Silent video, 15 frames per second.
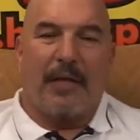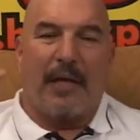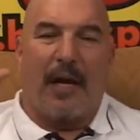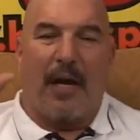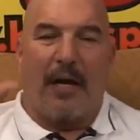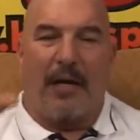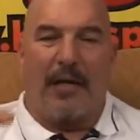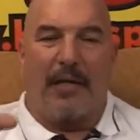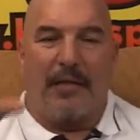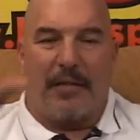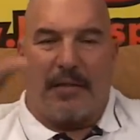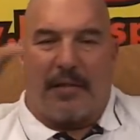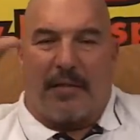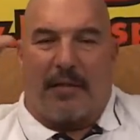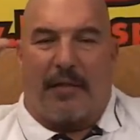the
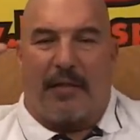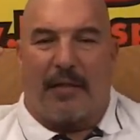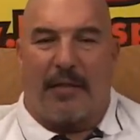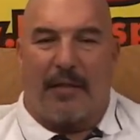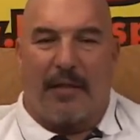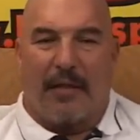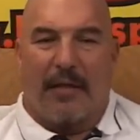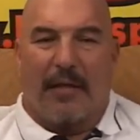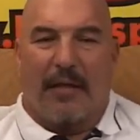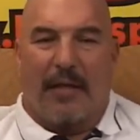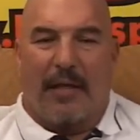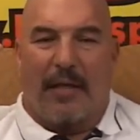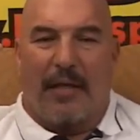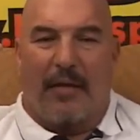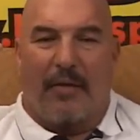Hardys,
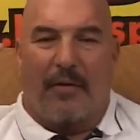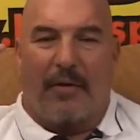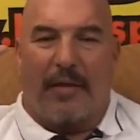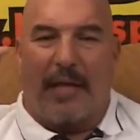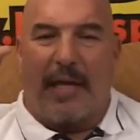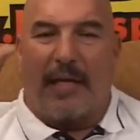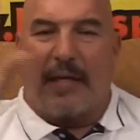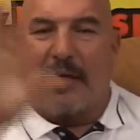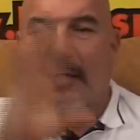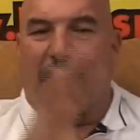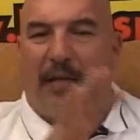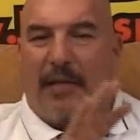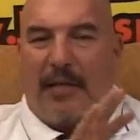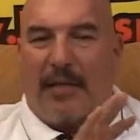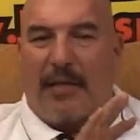you know, they
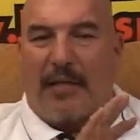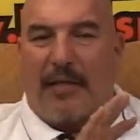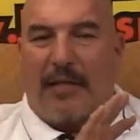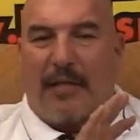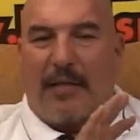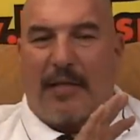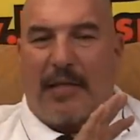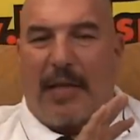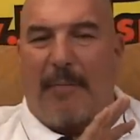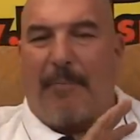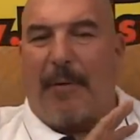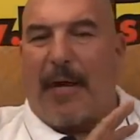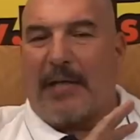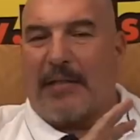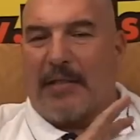didn't they
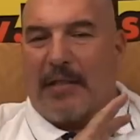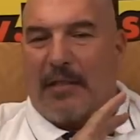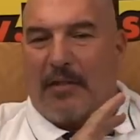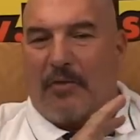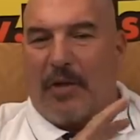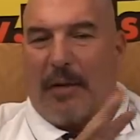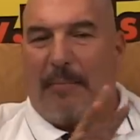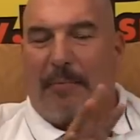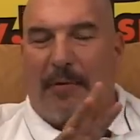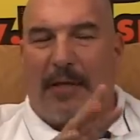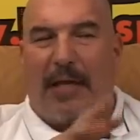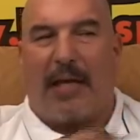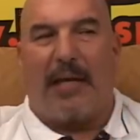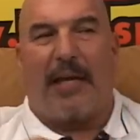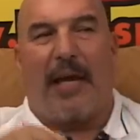practice on their
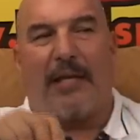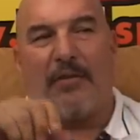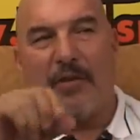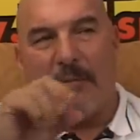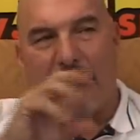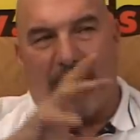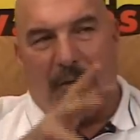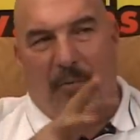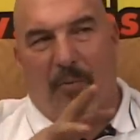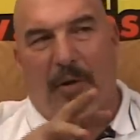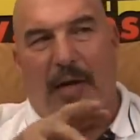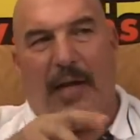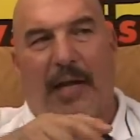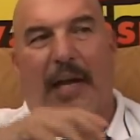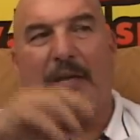trampoline. I took them in the
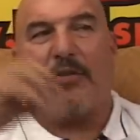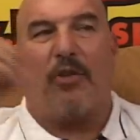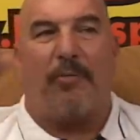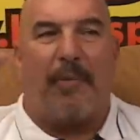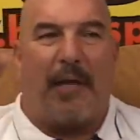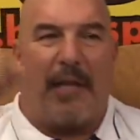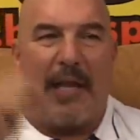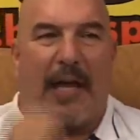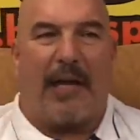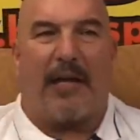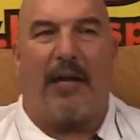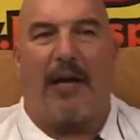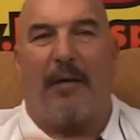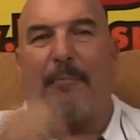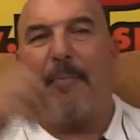ring. I showed them how to
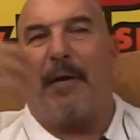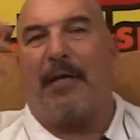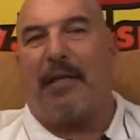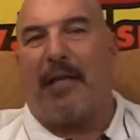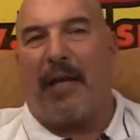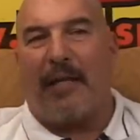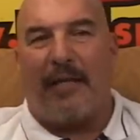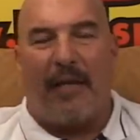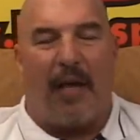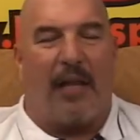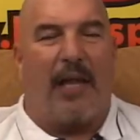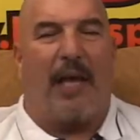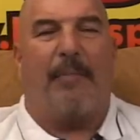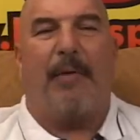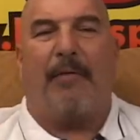lock up. I, I
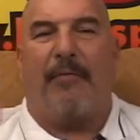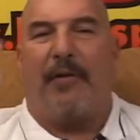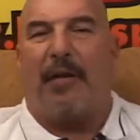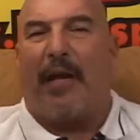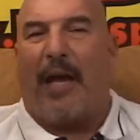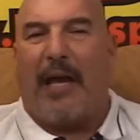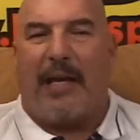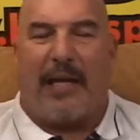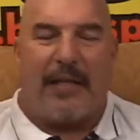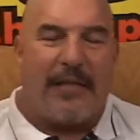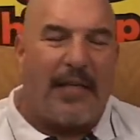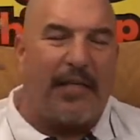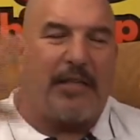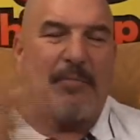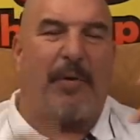yell at them every night. I
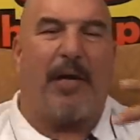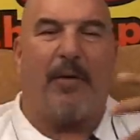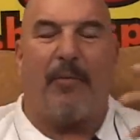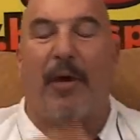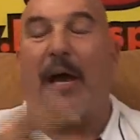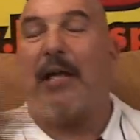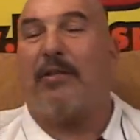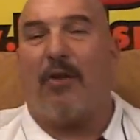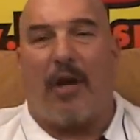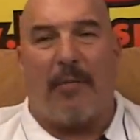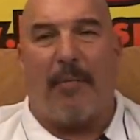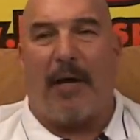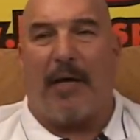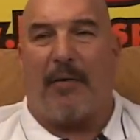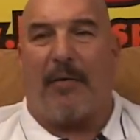teach them how to. I
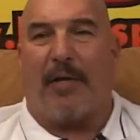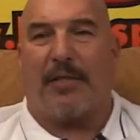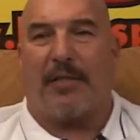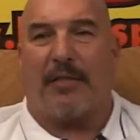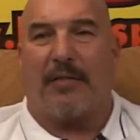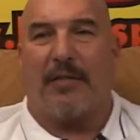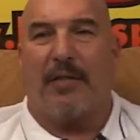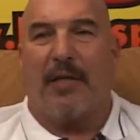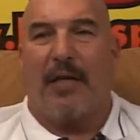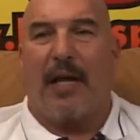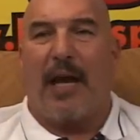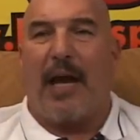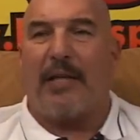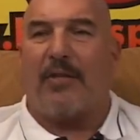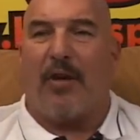taught them how to wrestle.
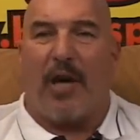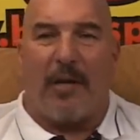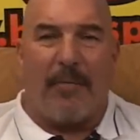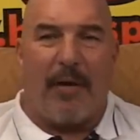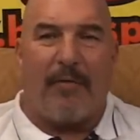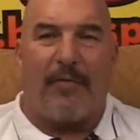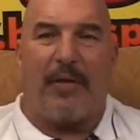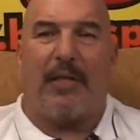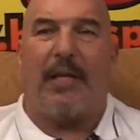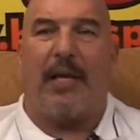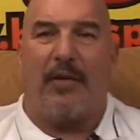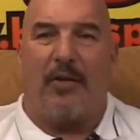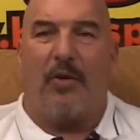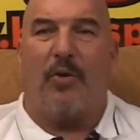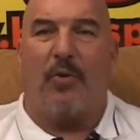I taught them everything
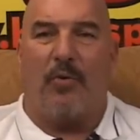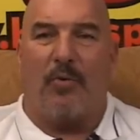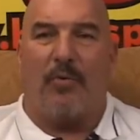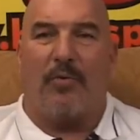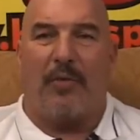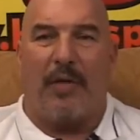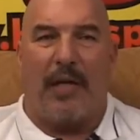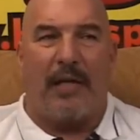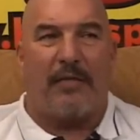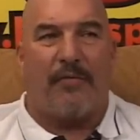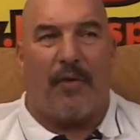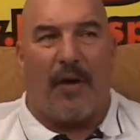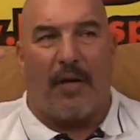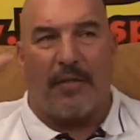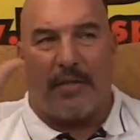they knew as
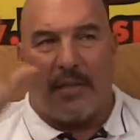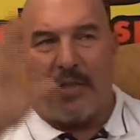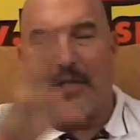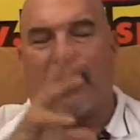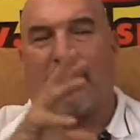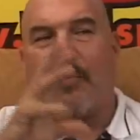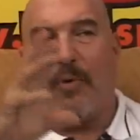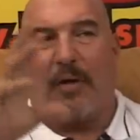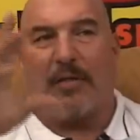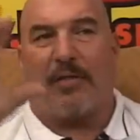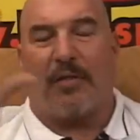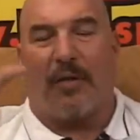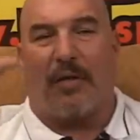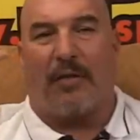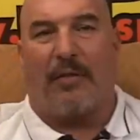far as in that square
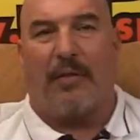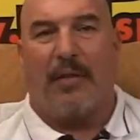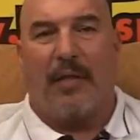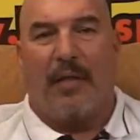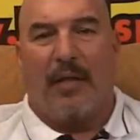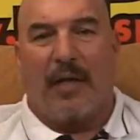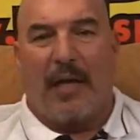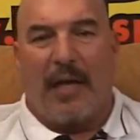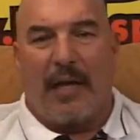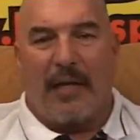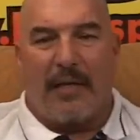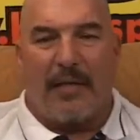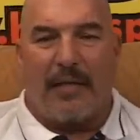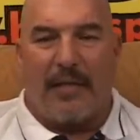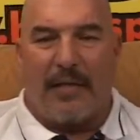circle,
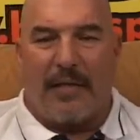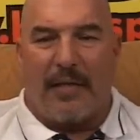and